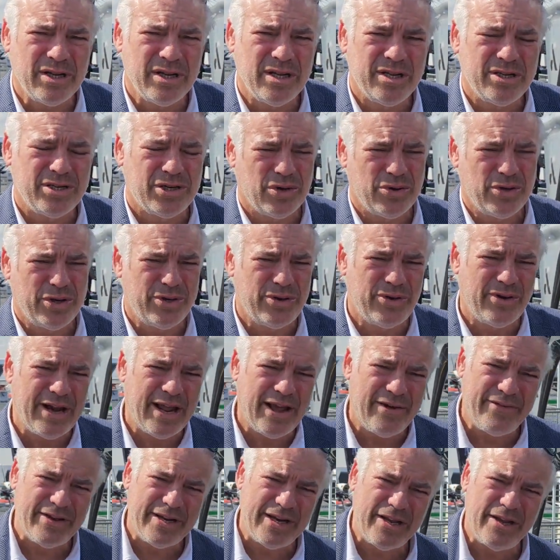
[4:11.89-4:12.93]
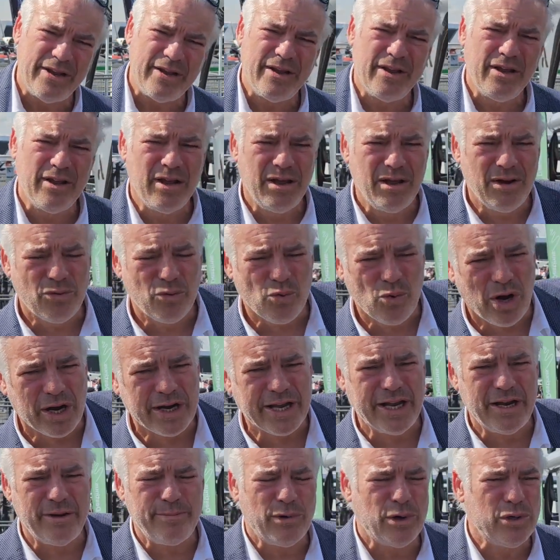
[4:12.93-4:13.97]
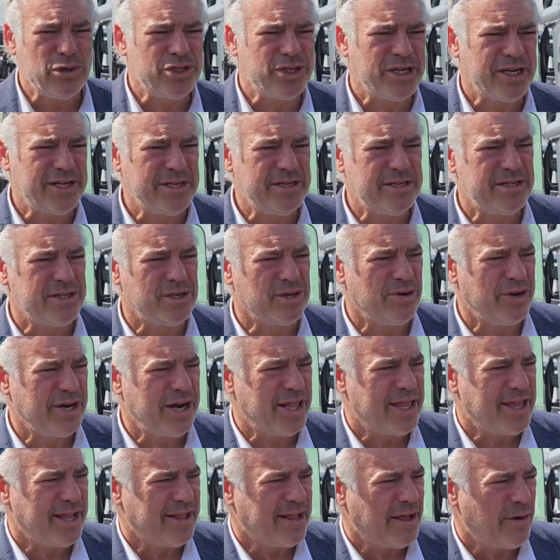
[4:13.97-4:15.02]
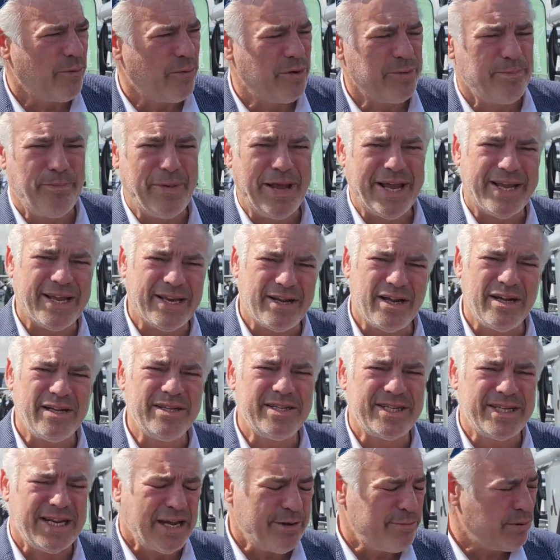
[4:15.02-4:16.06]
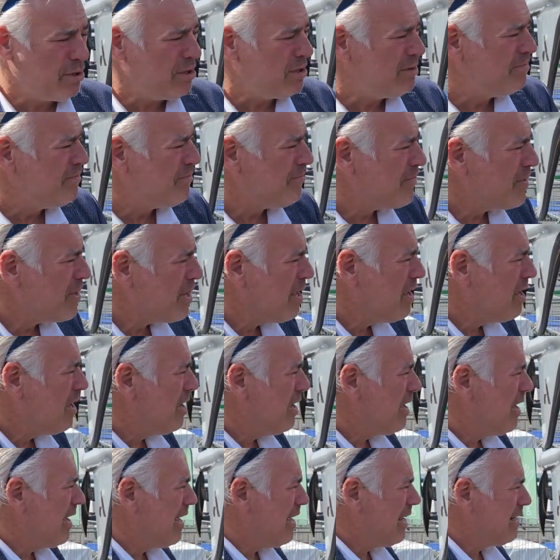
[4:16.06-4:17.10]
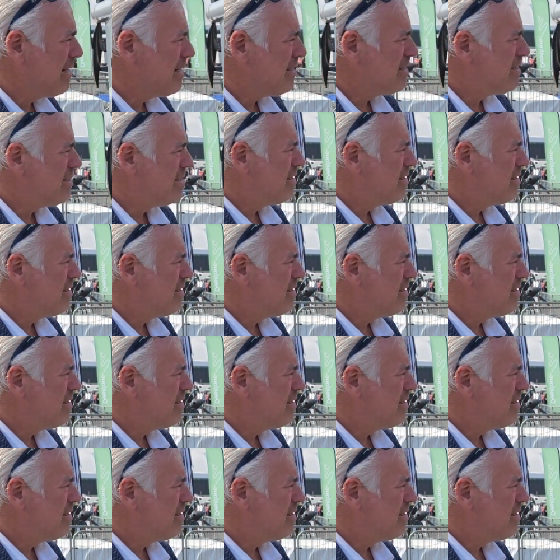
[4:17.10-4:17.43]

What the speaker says: so you don't have any rocking motions or anything that would make it unstable, and